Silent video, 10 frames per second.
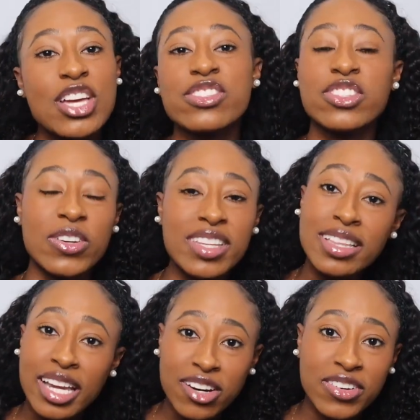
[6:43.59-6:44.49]
So don't
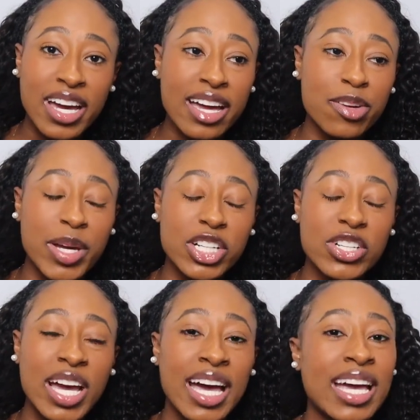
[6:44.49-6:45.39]
think that I've forgotten about
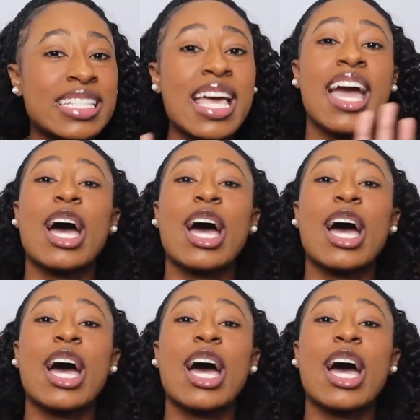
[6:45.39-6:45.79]
you guys.